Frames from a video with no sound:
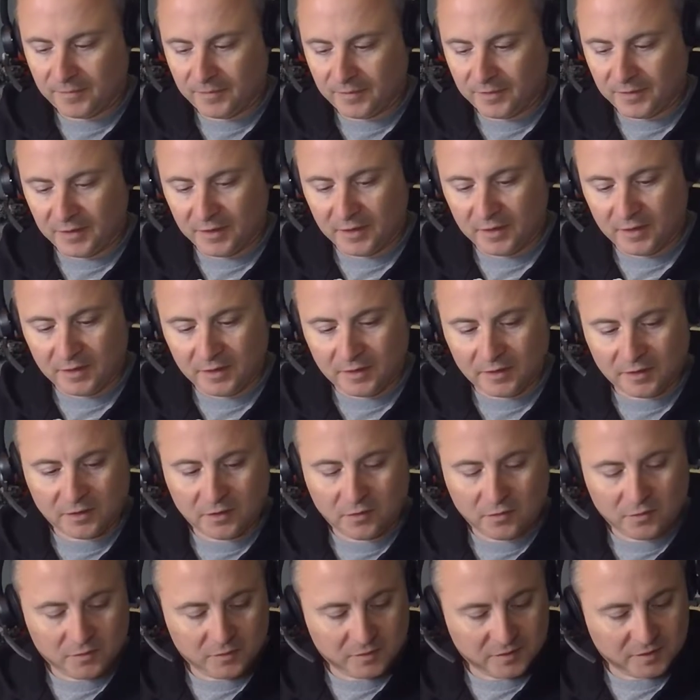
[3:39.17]
Then it
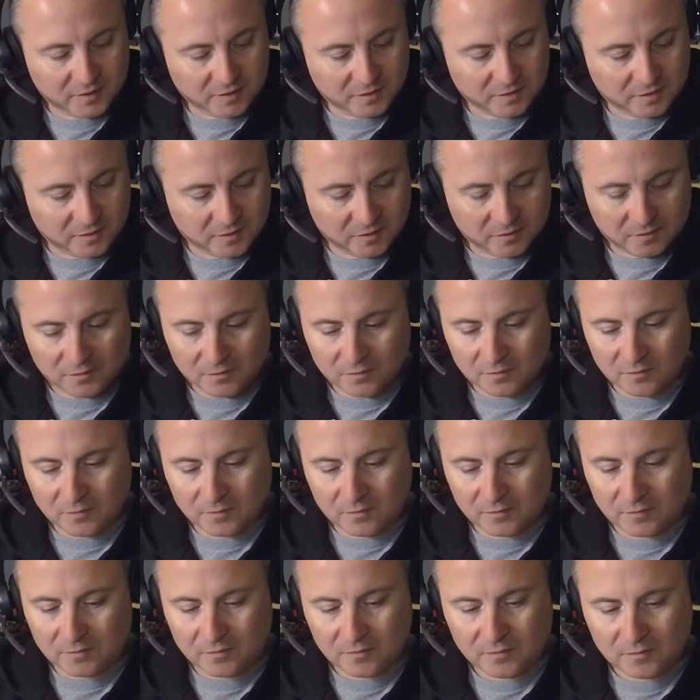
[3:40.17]
goes
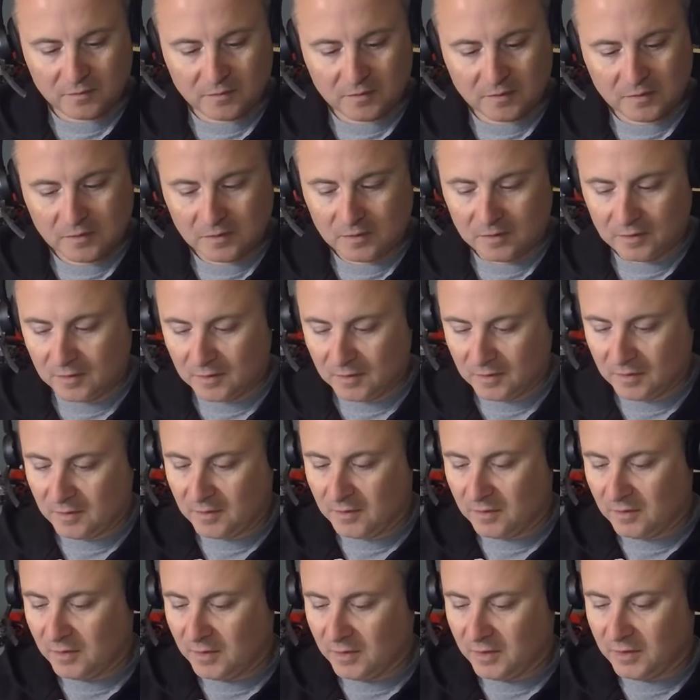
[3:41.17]
into
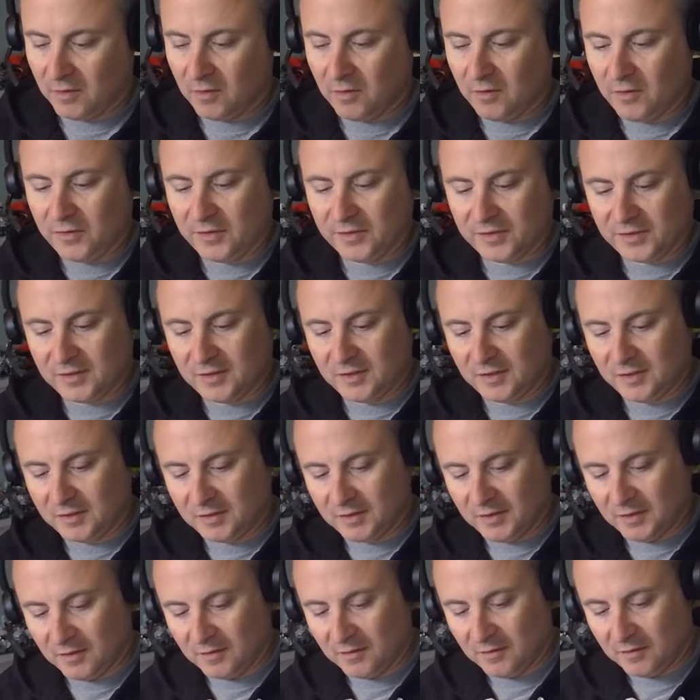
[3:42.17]
like all this
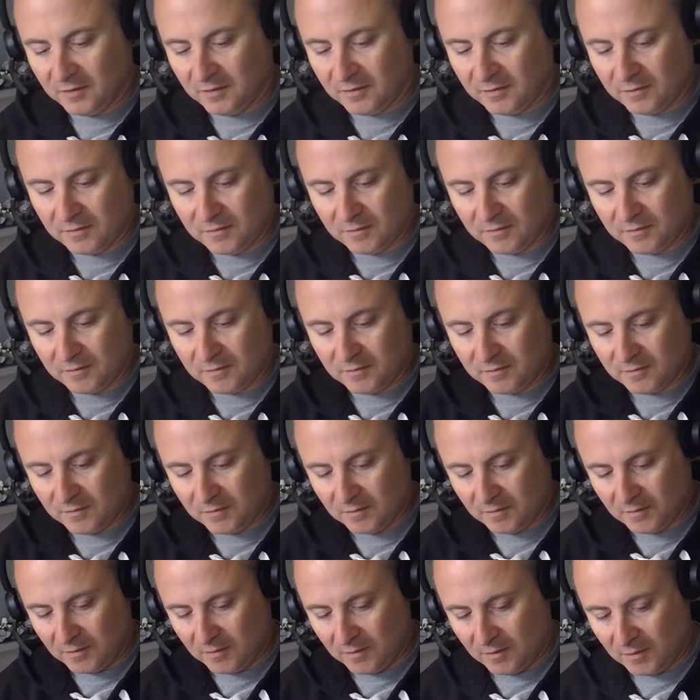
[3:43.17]
detail
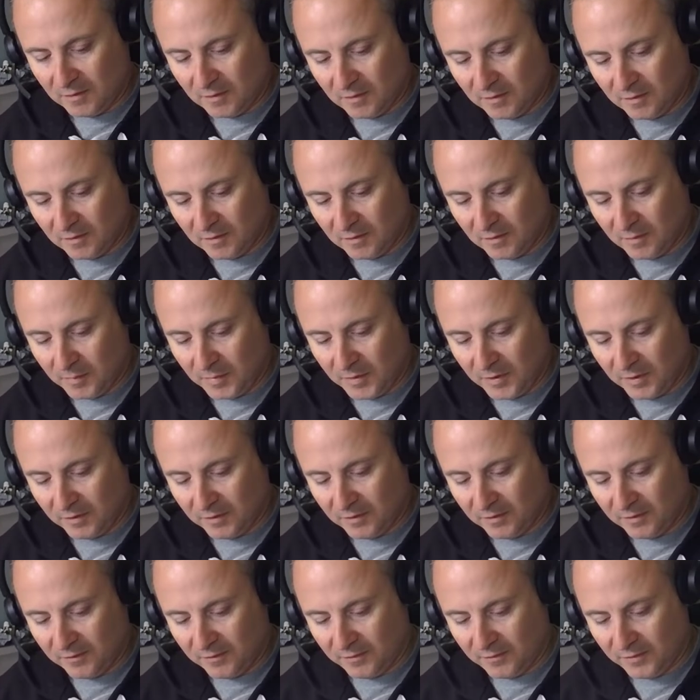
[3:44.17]
about
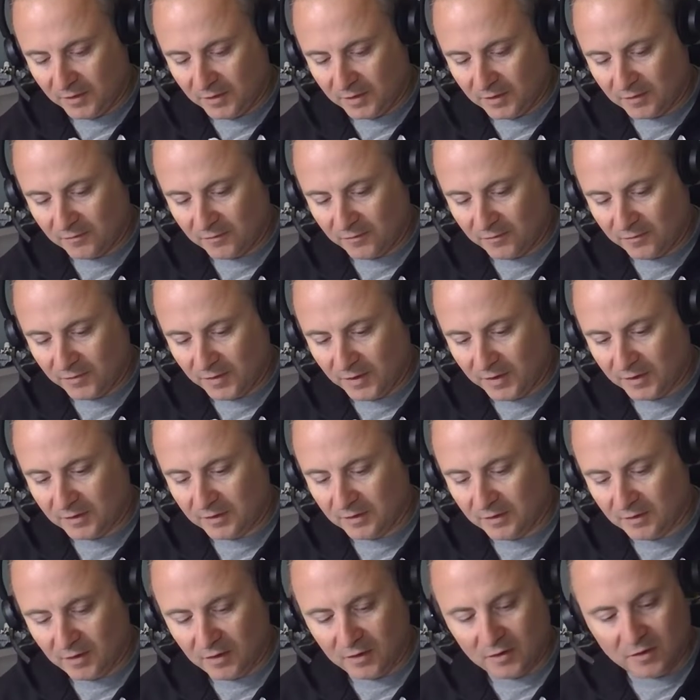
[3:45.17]
it, if I can find
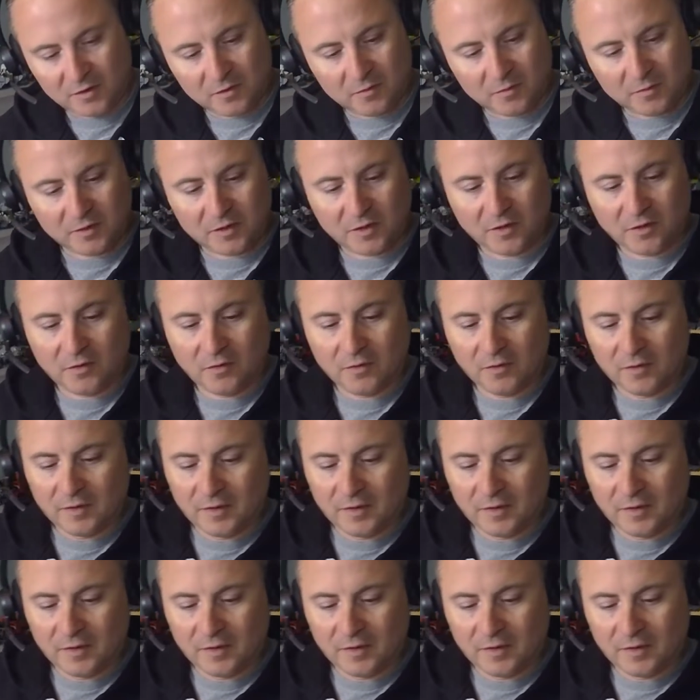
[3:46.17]
it. Oh, here we go.